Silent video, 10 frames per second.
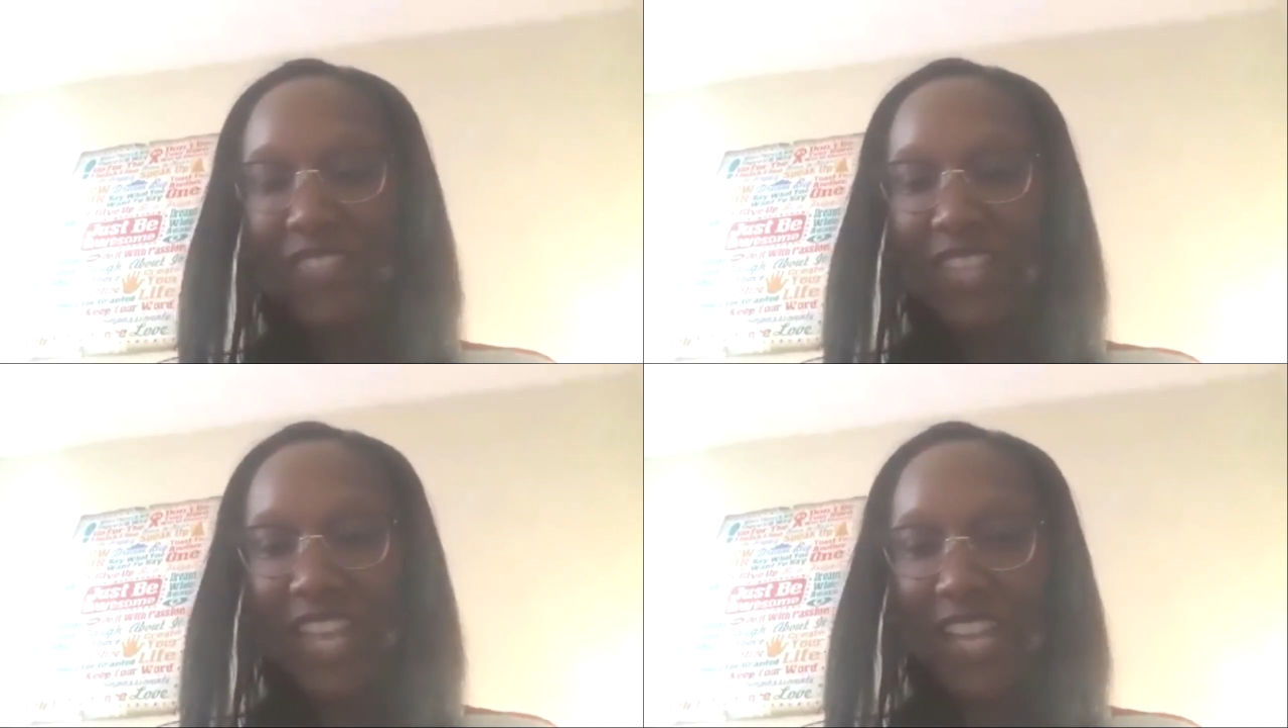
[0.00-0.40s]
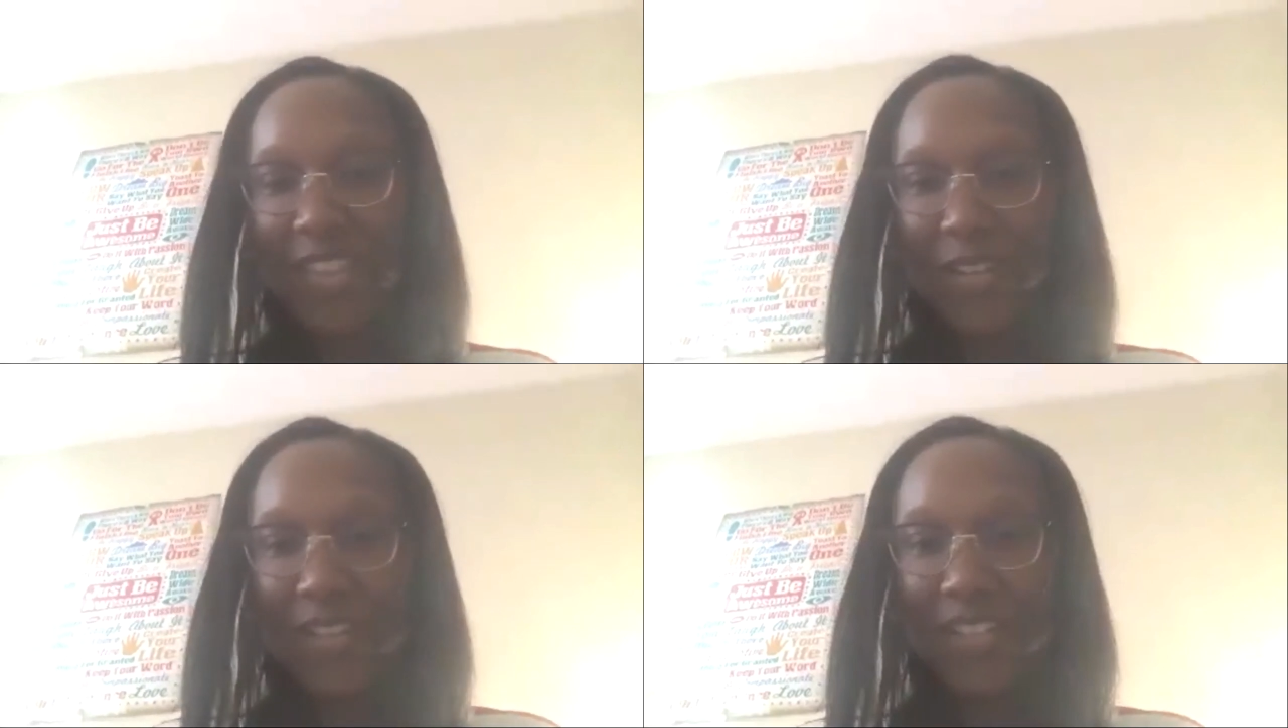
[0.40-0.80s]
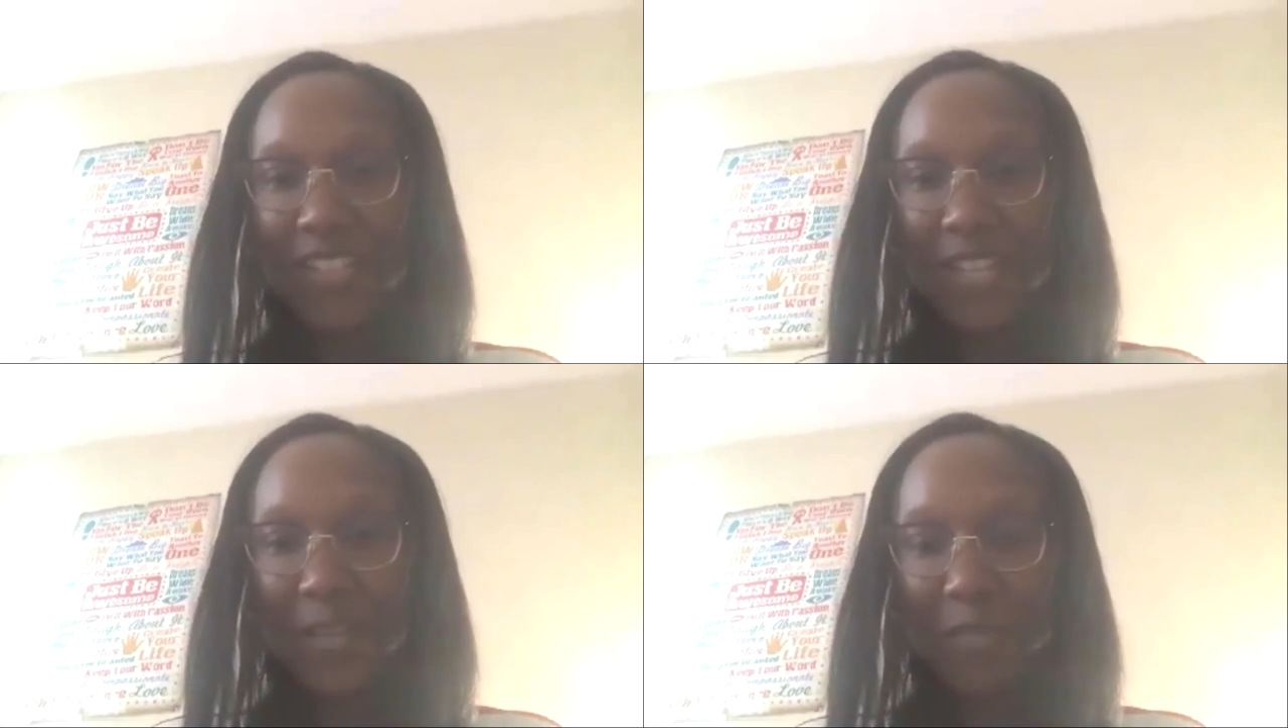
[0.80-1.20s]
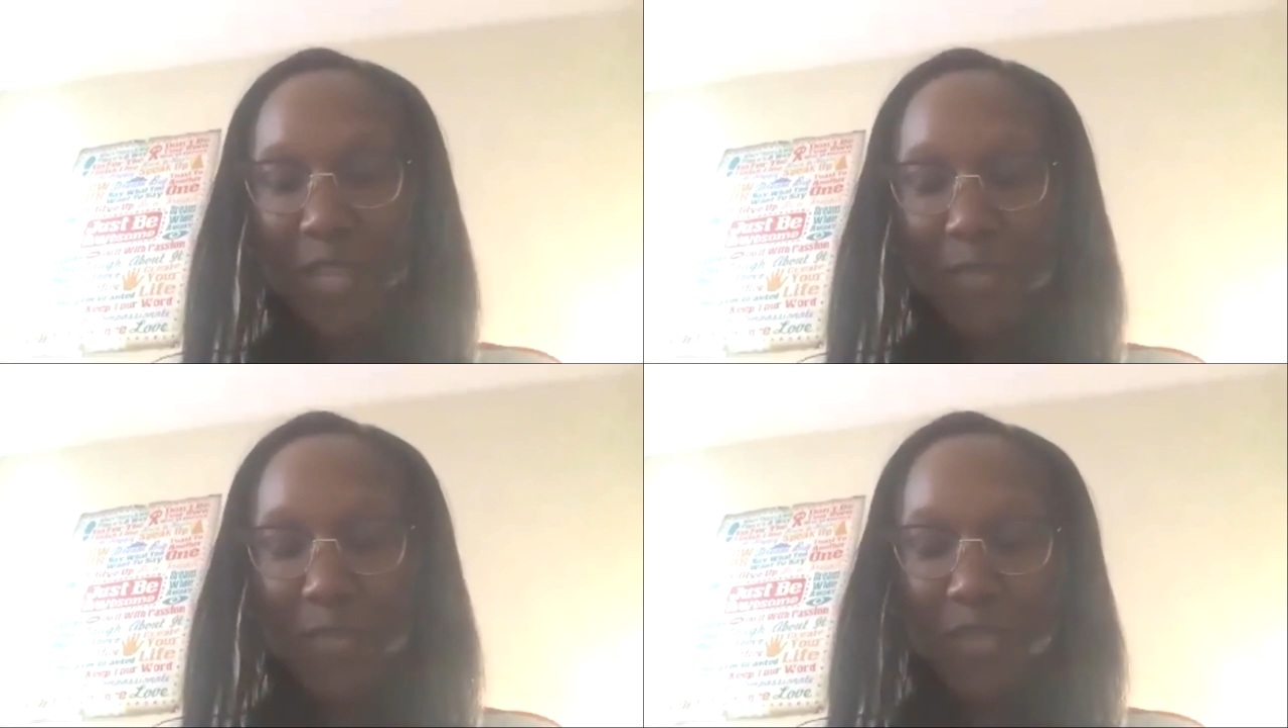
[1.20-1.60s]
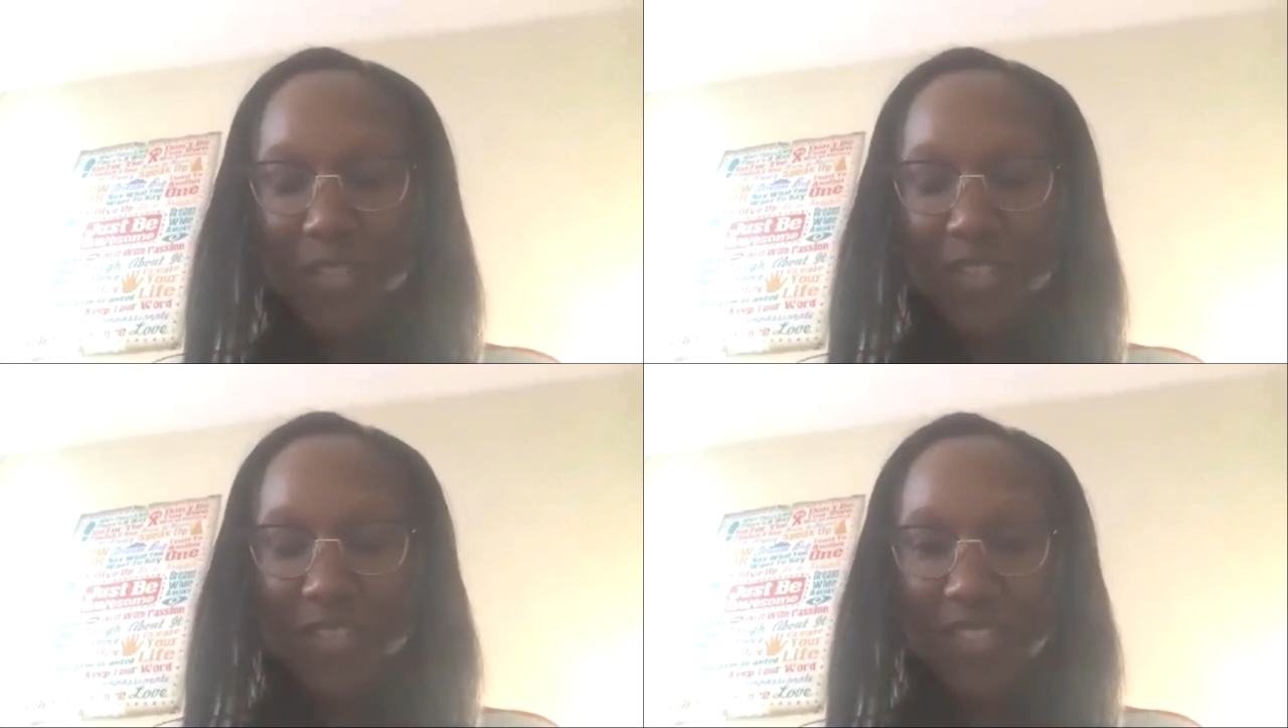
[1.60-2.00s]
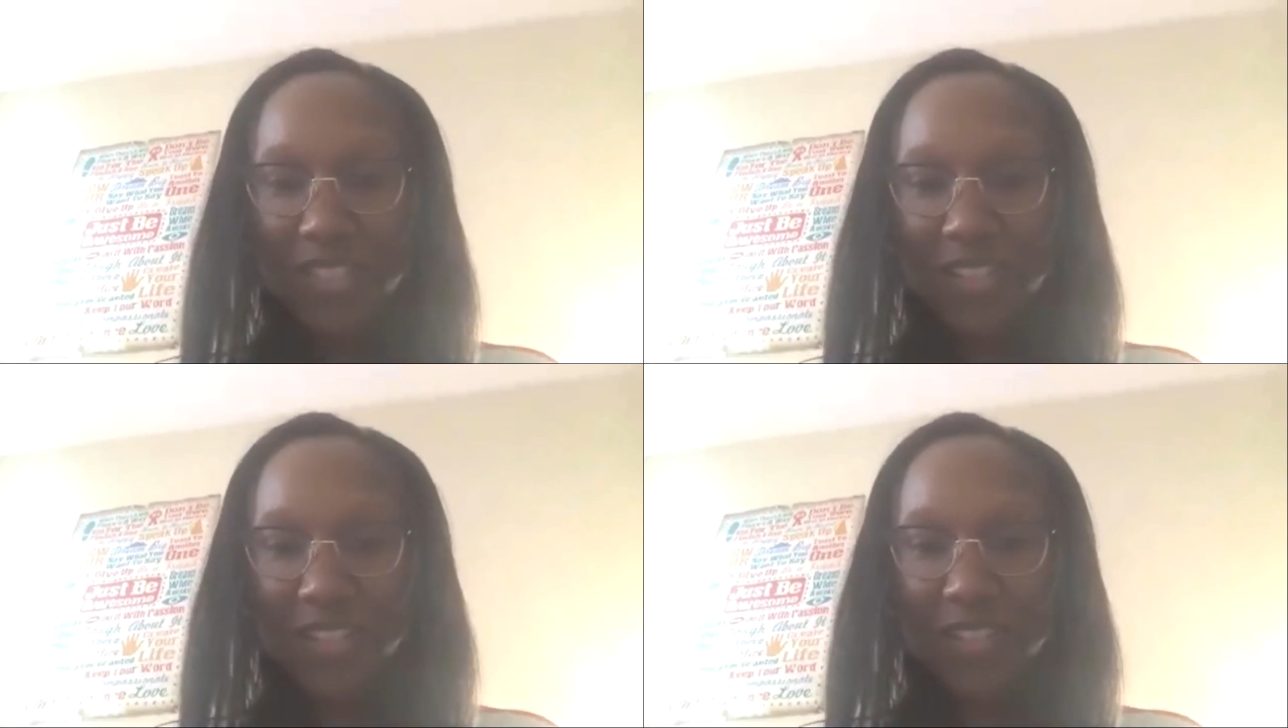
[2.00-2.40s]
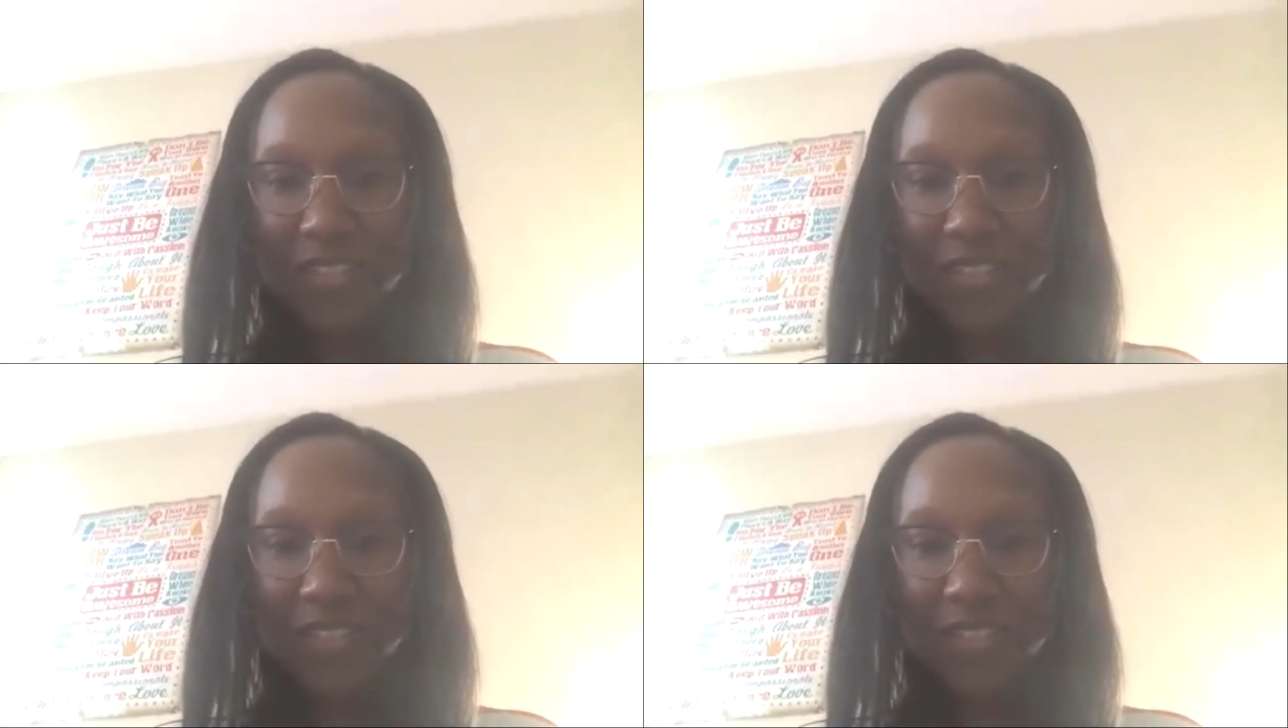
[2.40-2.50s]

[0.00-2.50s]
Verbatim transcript: at eight thirty to sign the paperwork tonight?